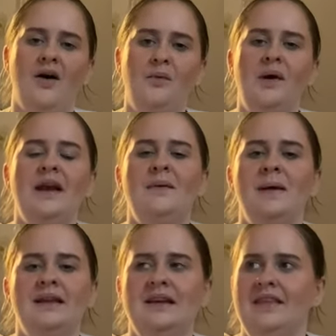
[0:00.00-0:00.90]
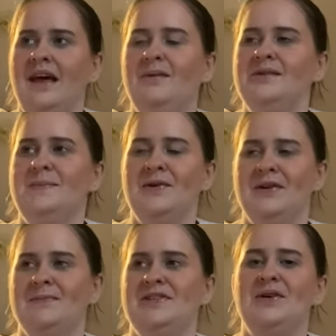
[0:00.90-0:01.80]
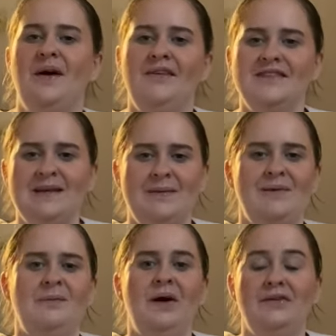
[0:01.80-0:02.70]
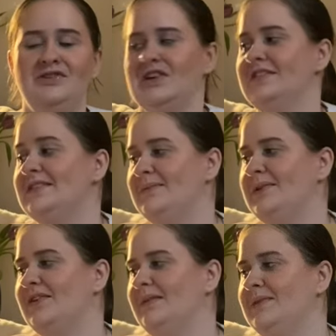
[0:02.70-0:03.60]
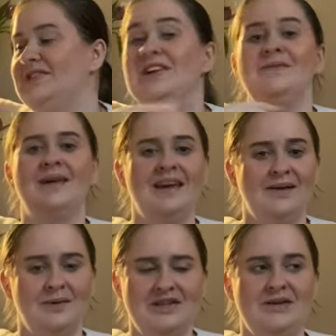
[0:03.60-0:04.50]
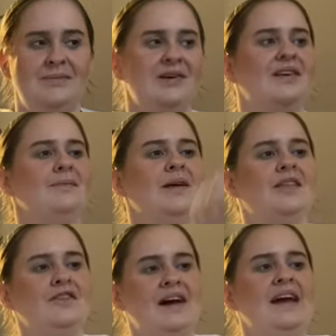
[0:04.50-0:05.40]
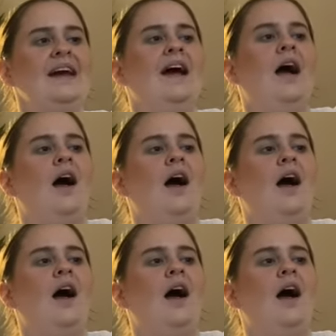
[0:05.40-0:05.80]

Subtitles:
When I meant that was book number two, I obviously meant I've just done book number two, meaning we're doing book number three.